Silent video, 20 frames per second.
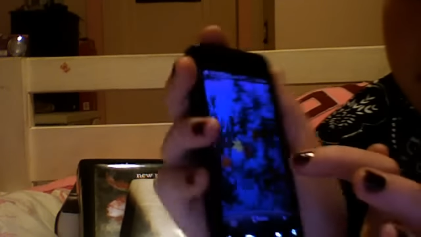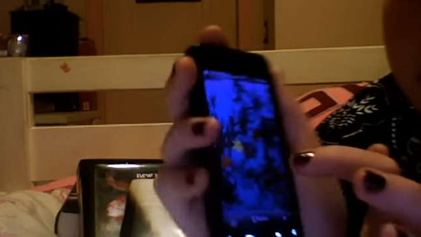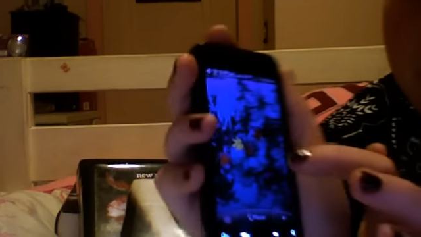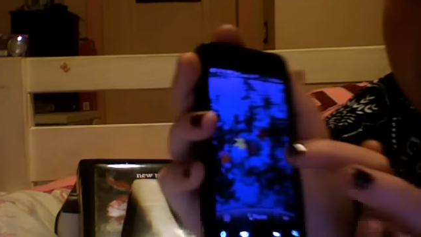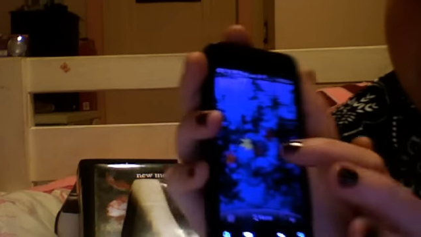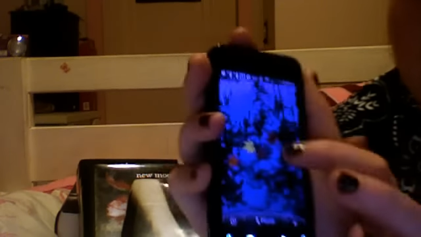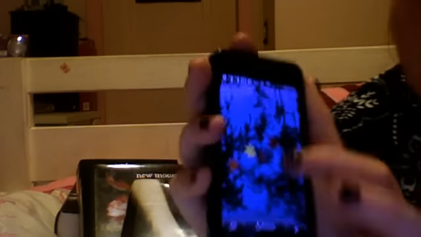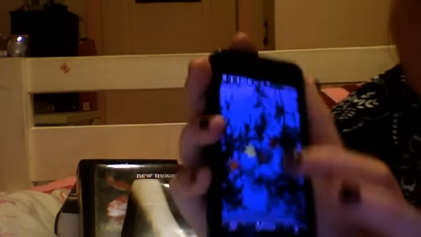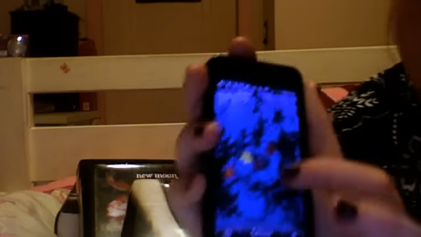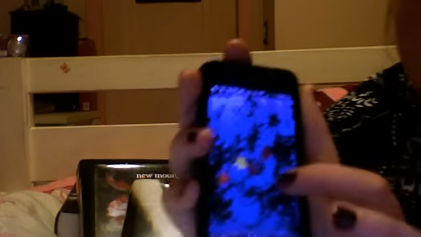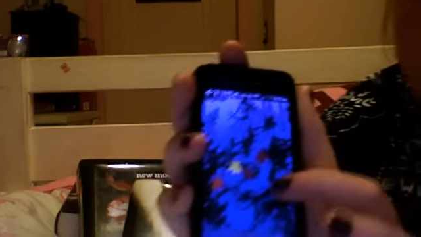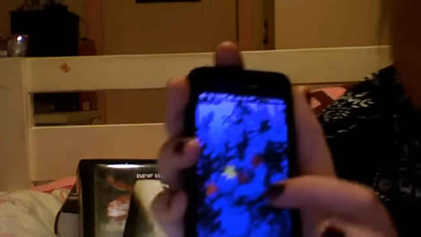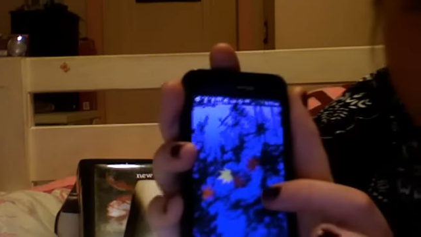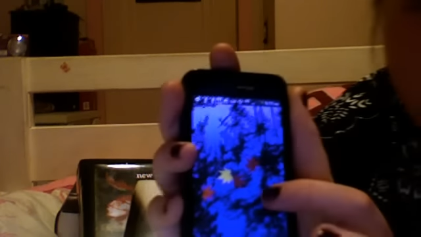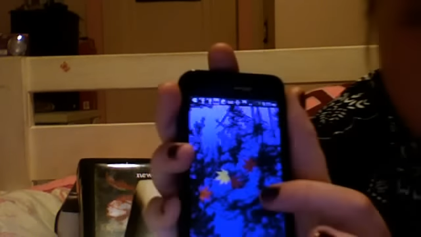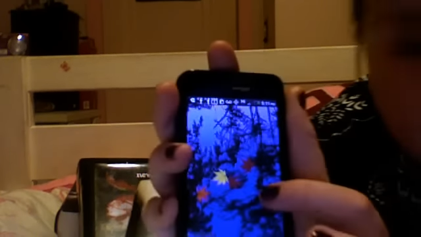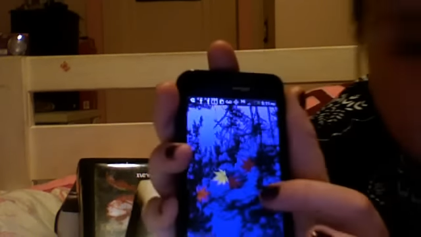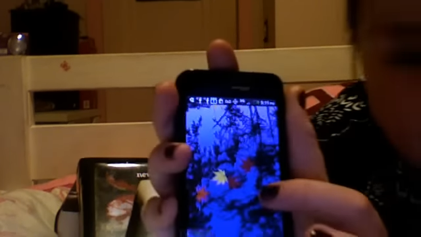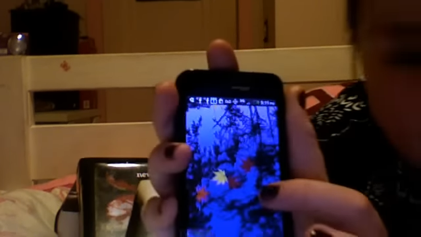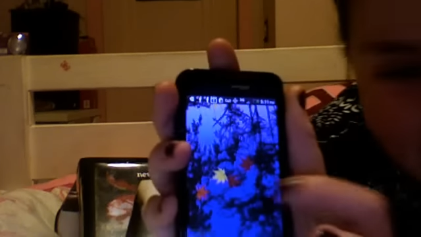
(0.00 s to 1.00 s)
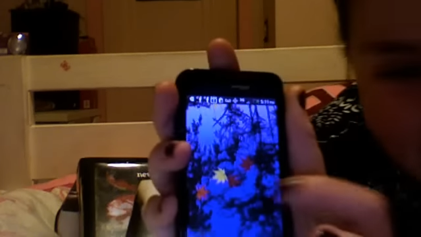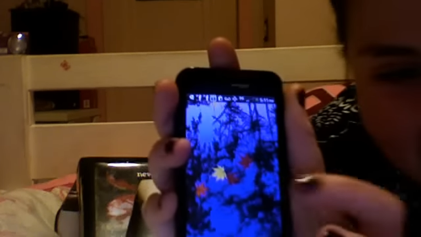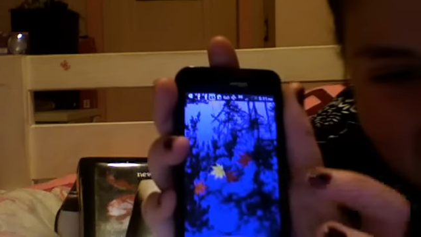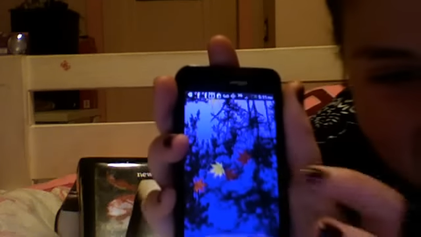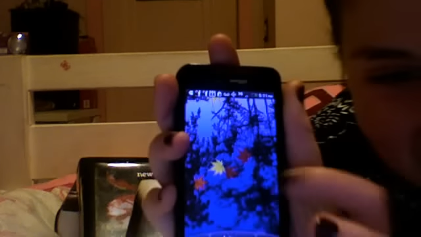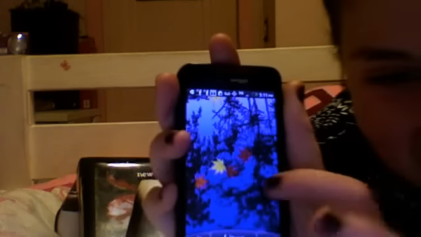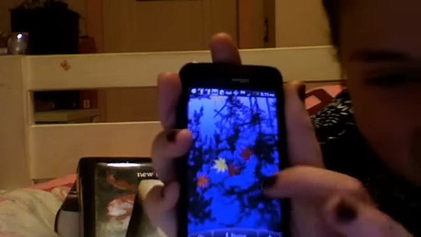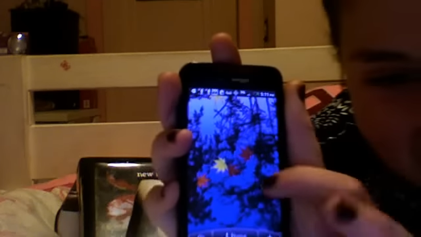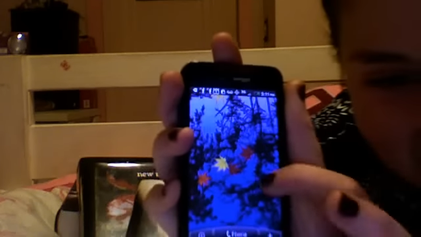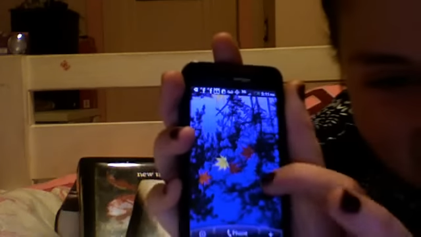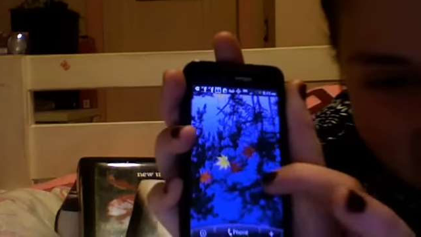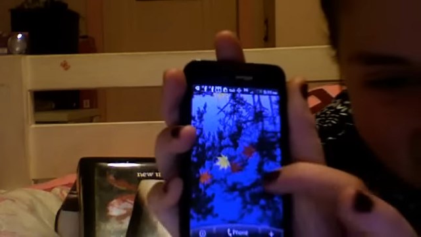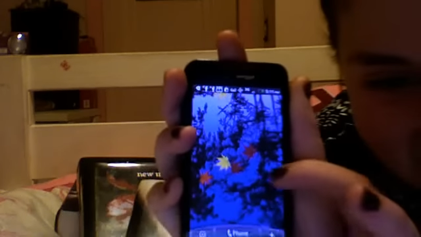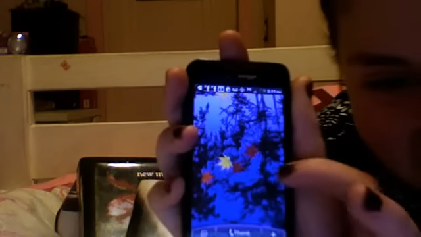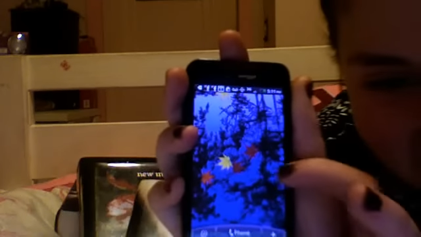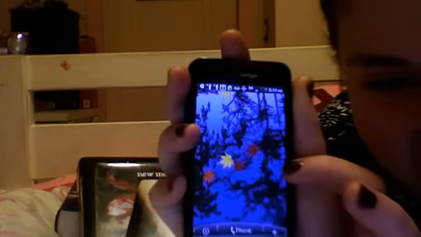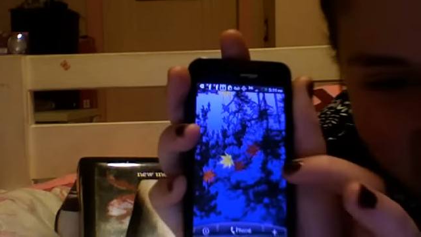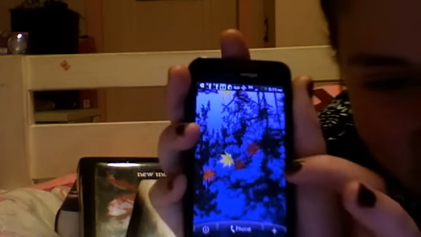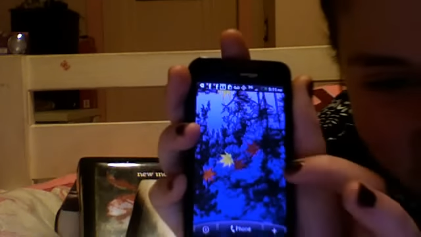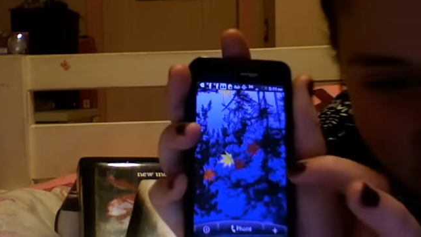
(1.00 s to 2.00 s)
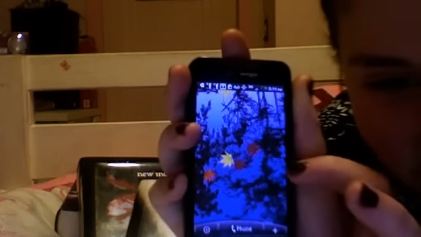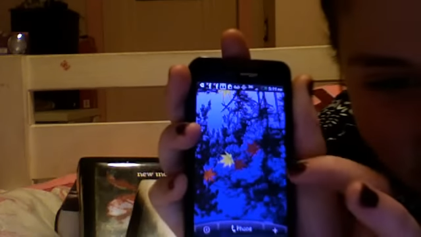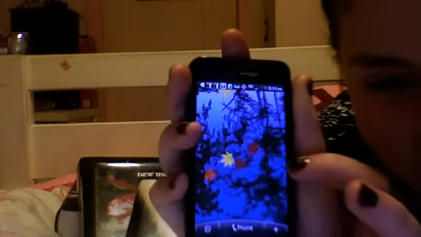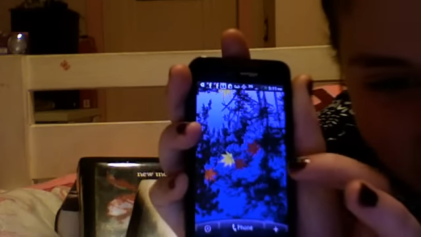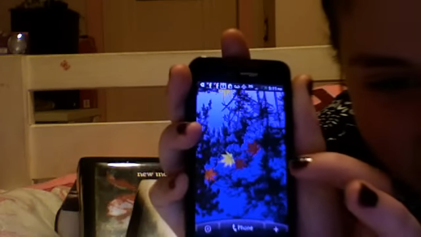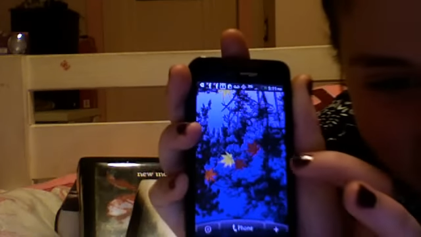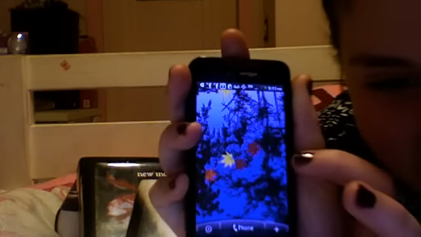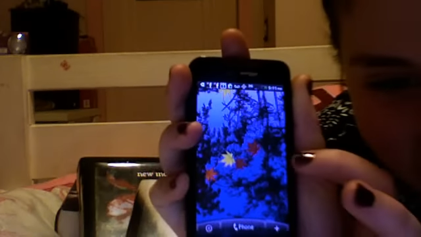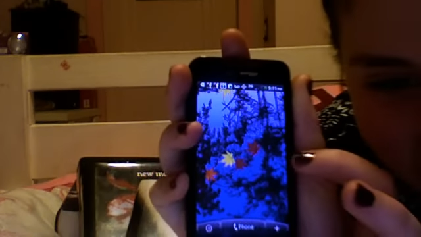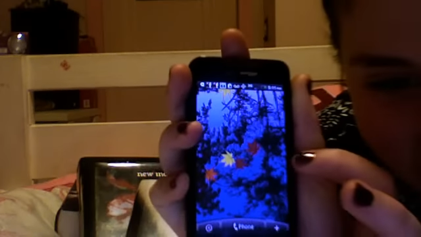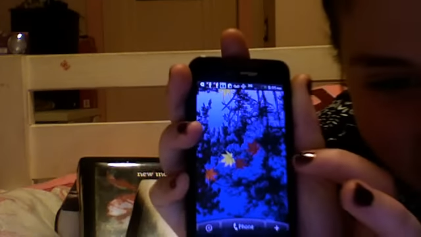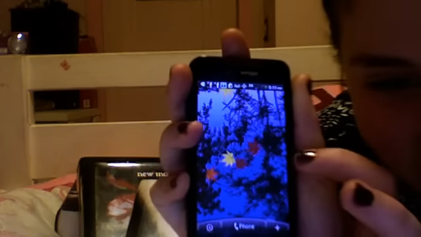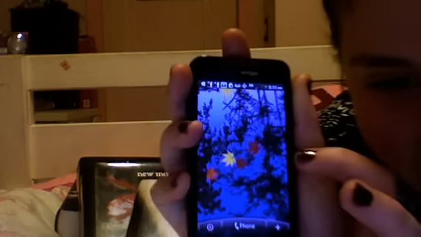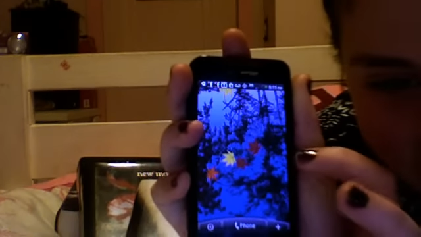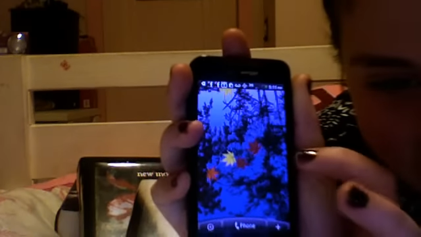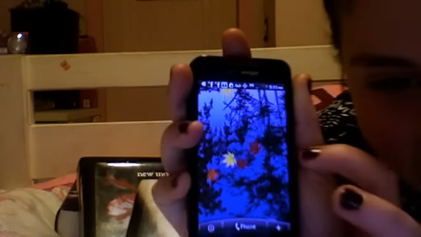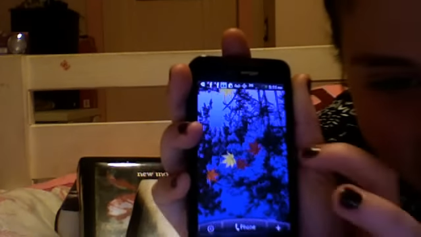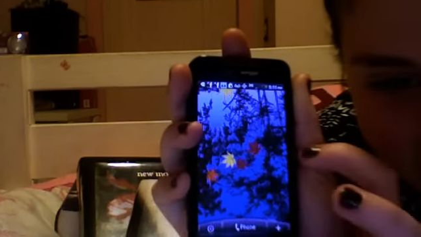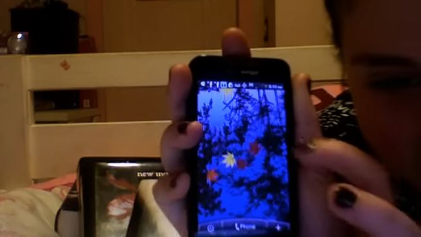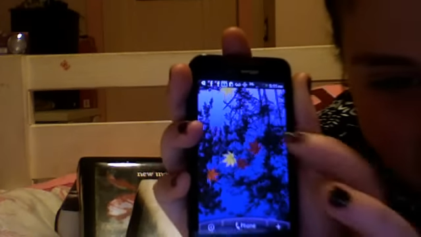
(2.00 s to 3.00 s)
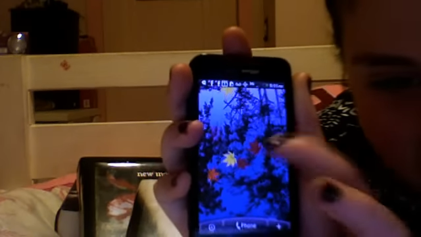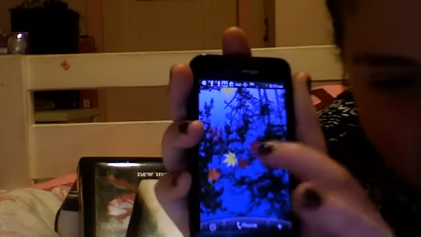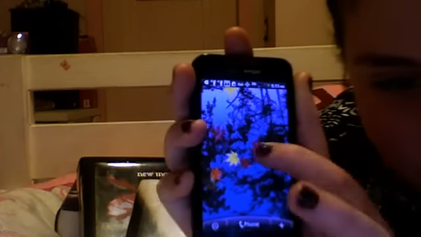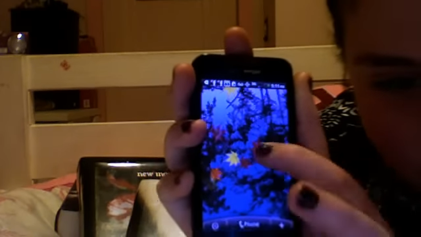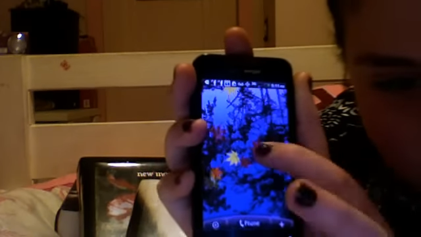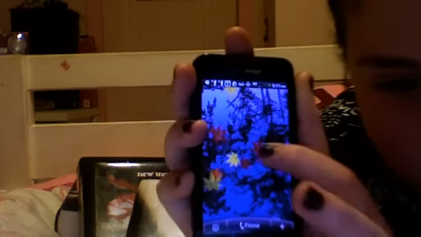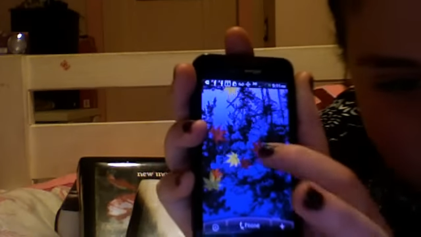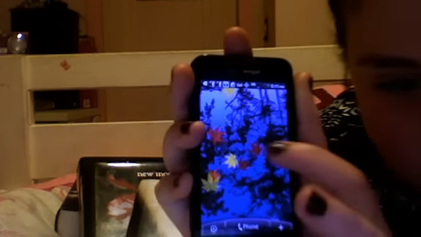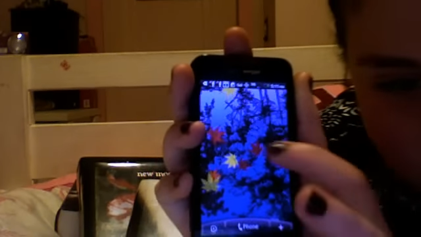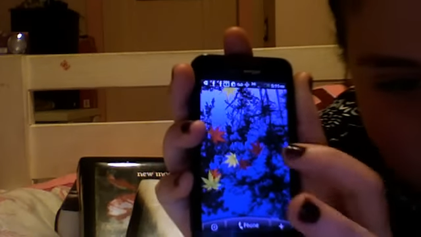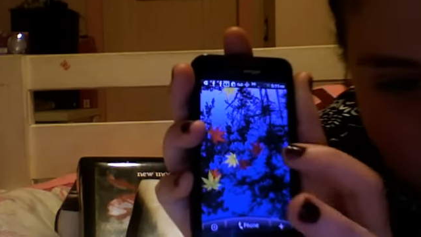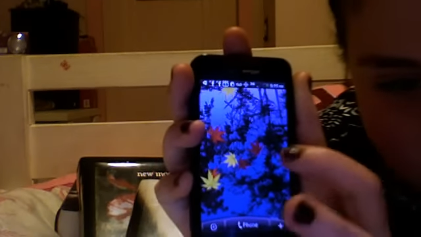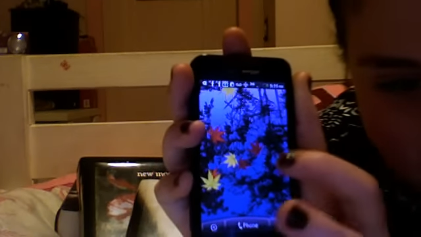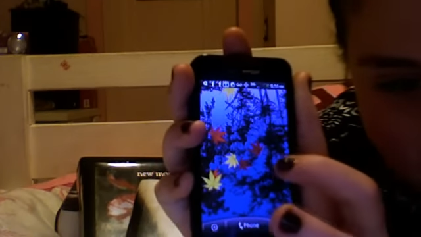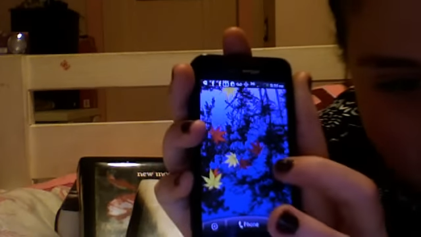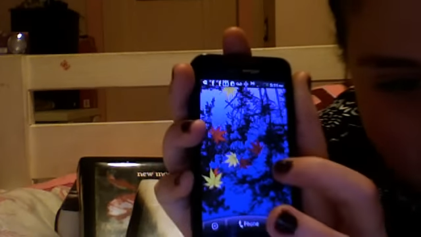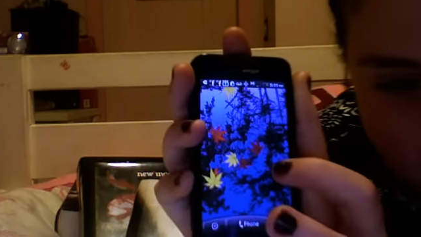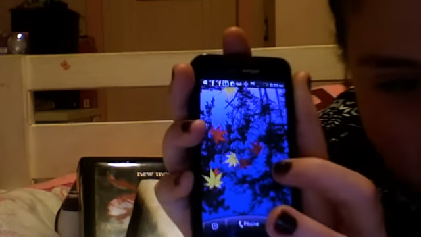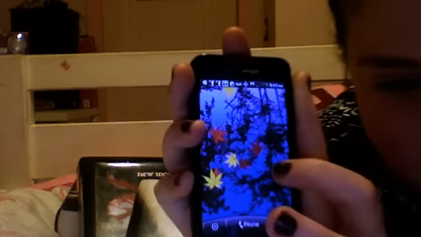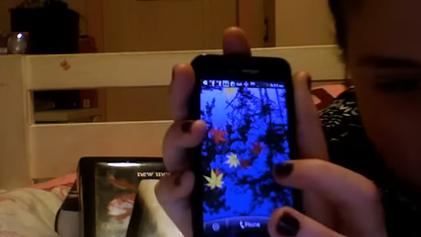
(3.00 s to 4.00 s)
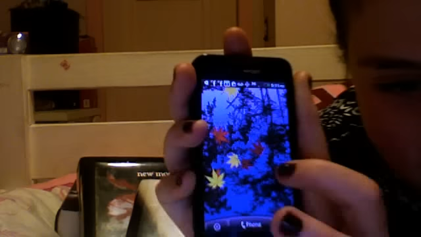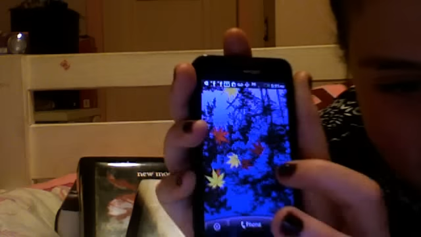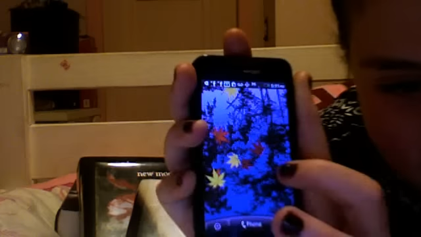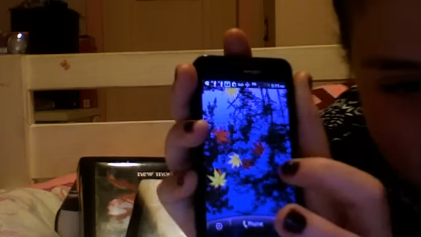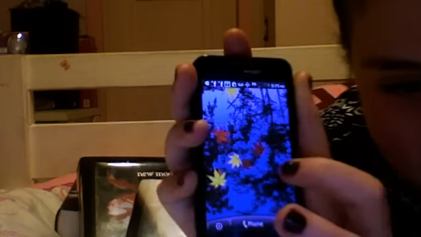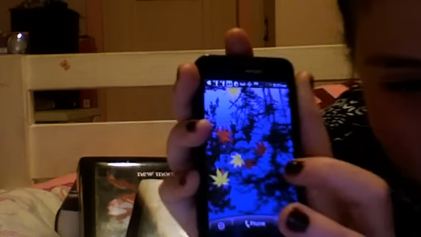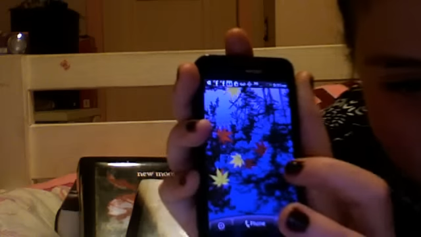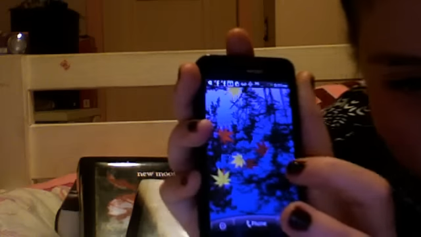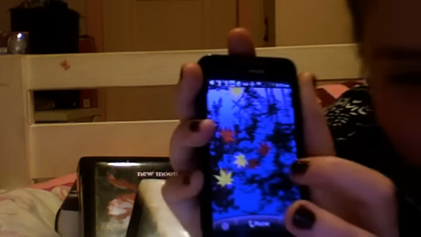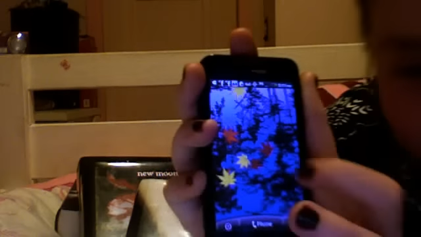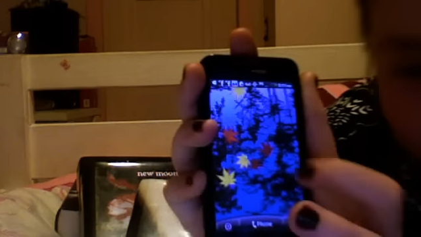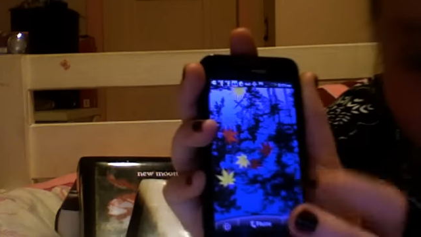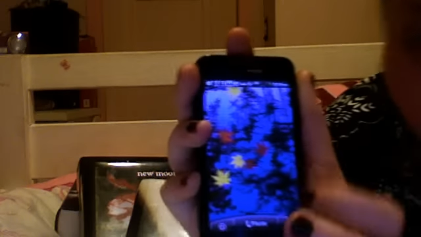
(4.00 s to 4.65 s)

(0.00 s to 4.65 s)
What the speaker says: [unreadable: no face in view]